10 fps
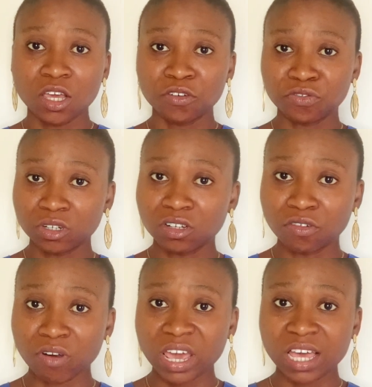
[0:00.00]

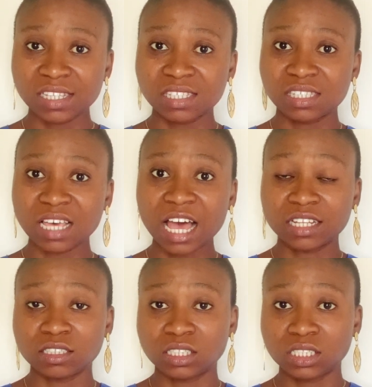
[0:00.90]
regrets,
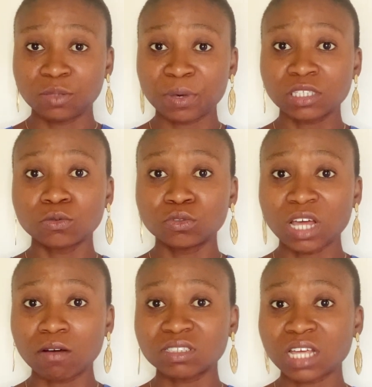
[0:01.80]
and the person will
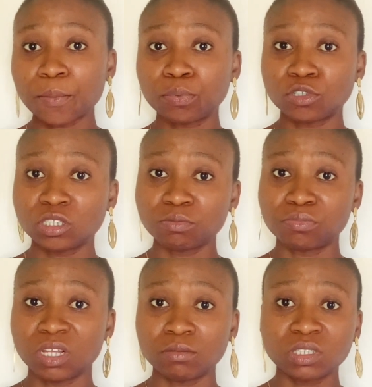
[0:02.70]
now start pushing
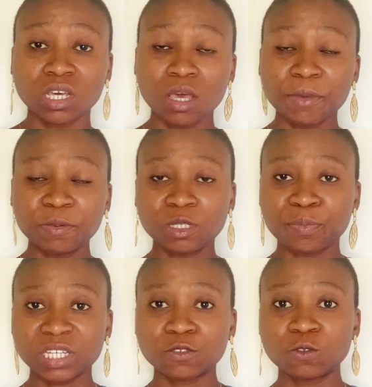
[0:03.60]
blames. Maybe the
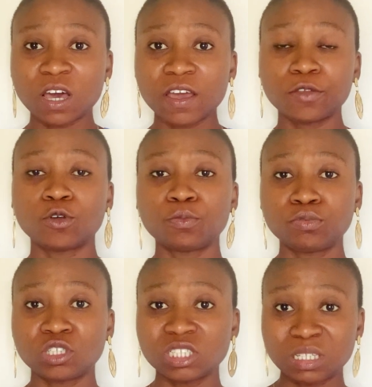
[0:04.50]
person will now end up
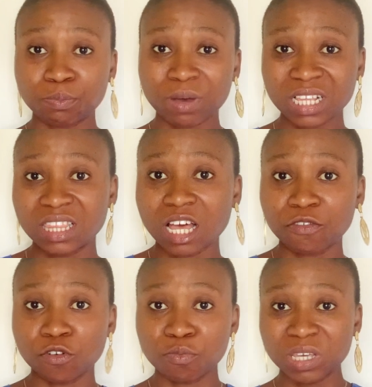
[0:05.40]
pushing the partner
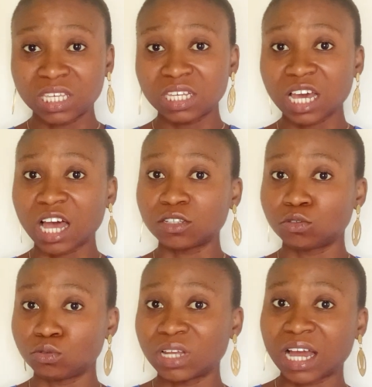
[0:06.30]
for making her
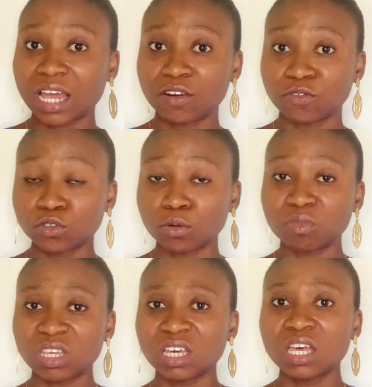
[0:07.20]
do that kind of
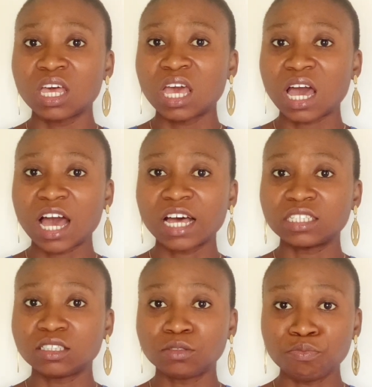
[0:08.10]
something,
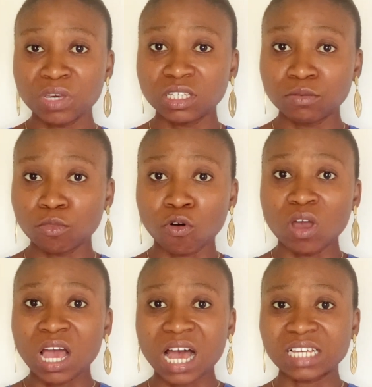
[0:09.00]
and many more.
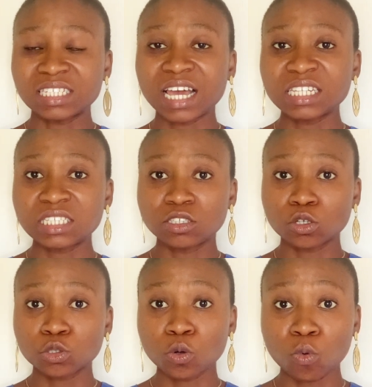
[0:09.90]
Anxiety is
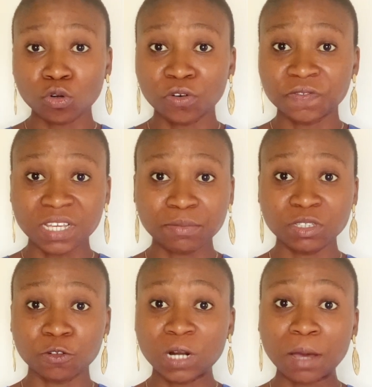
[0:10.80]
also one of them. They
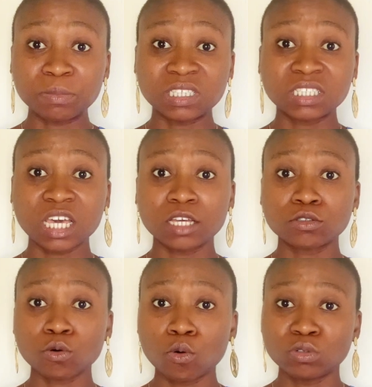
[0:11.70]
will now be scared,
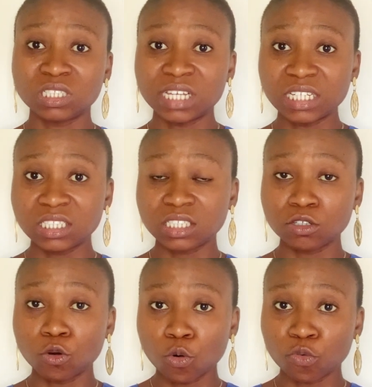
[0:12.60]
oh, did anything
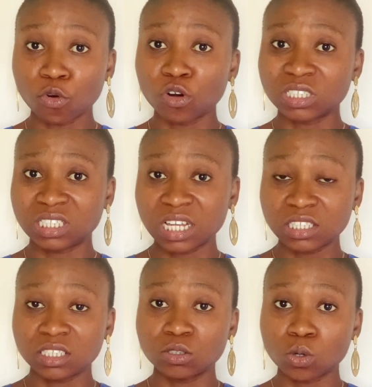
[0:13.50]
go wrong? Did
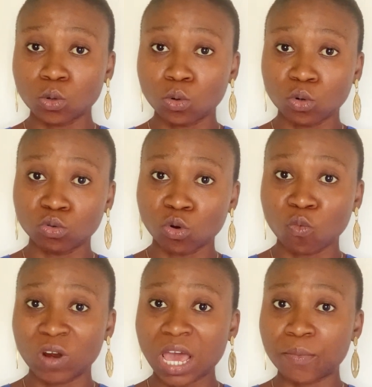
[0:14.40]
anything not go wrong?
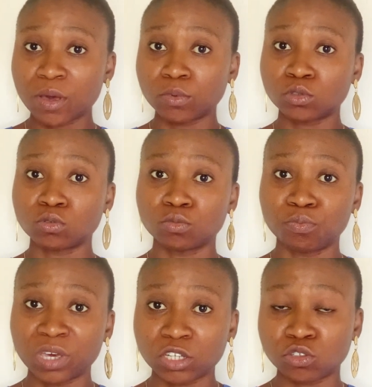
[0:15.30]
Will I be able to
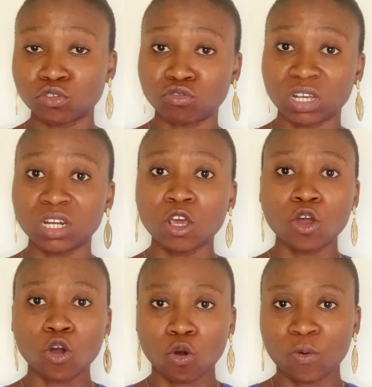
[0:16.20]
bear children,
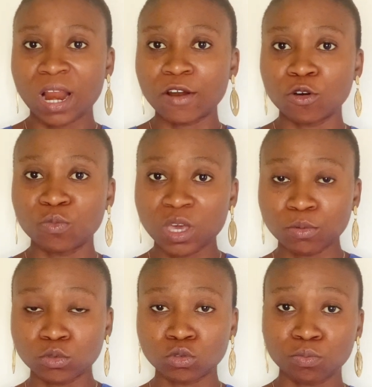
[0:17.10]
or will I not be
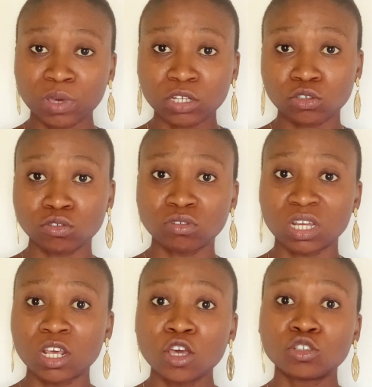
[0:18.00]
able to bear
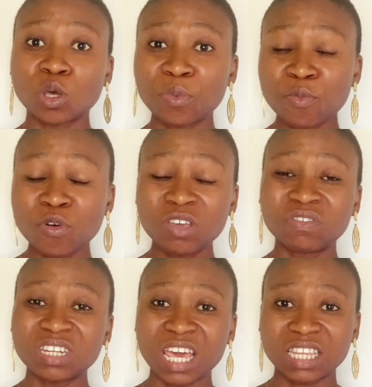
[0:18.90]
children? Some people
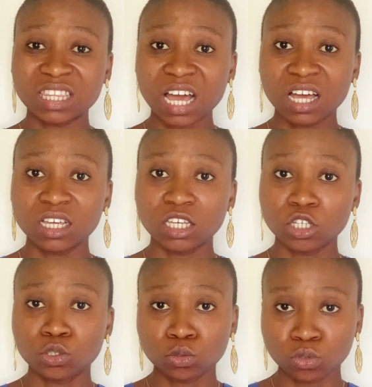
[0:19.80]
even enter
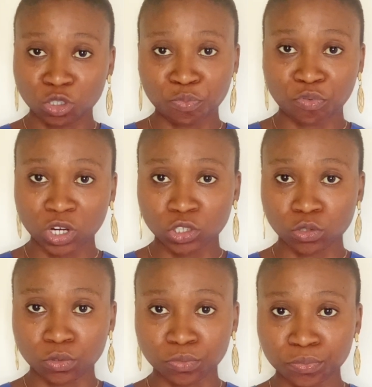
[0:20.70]
into
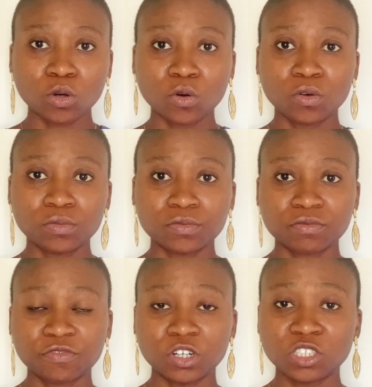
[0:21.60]
depression. So
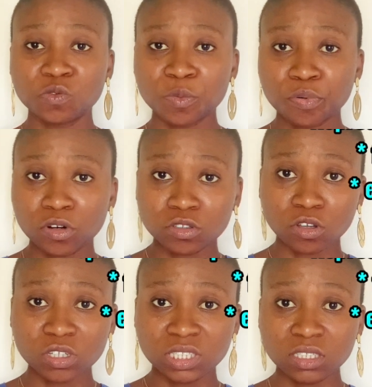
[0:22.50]
for the
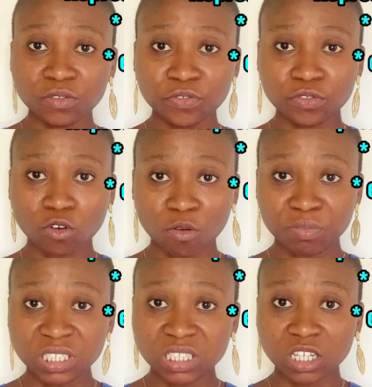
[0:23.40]
reproductive
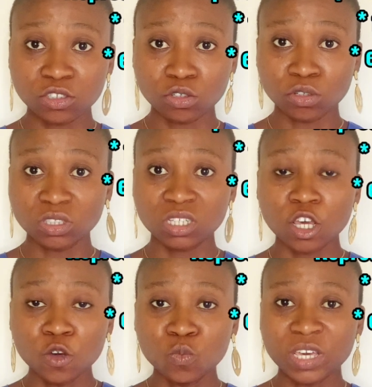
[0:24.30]
complications,
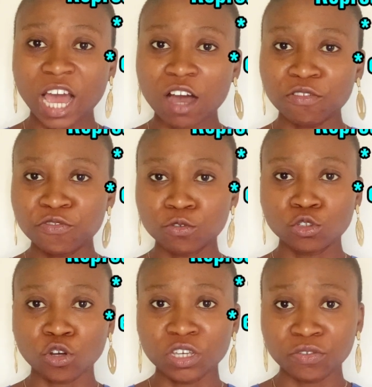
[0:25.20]
we have
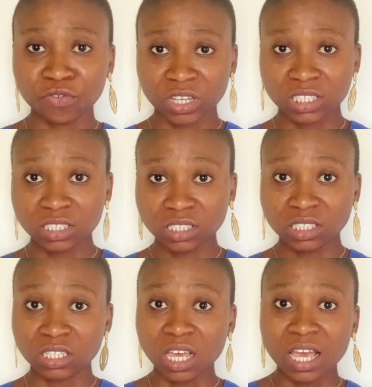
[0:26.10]
future
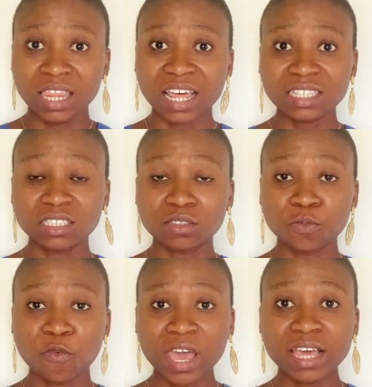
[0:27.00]
infertility. That is
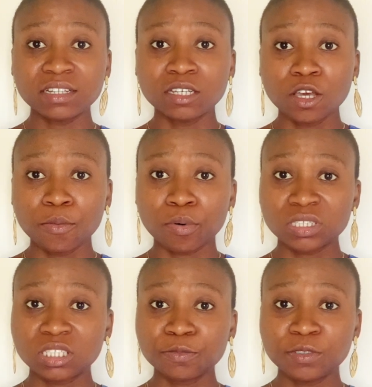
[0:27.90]
when
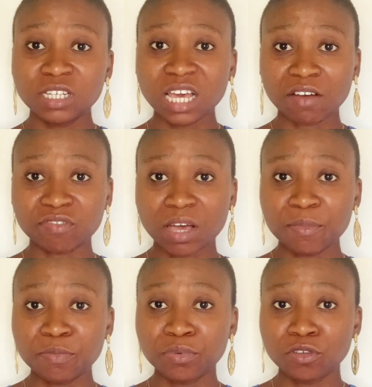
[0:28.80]
possibly after
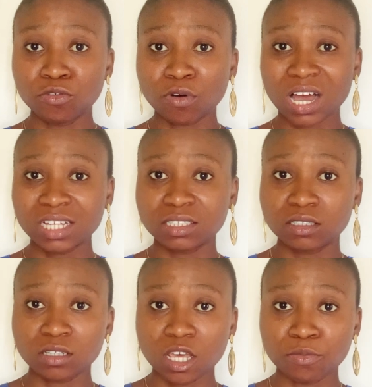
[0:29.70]
maybe you had
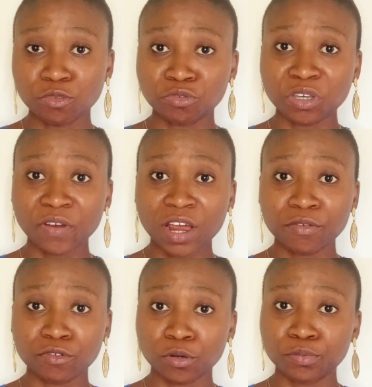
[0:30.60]
uterine
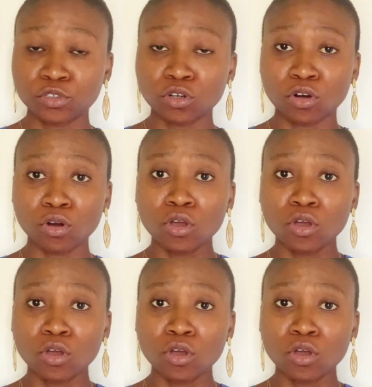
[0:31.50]
rupture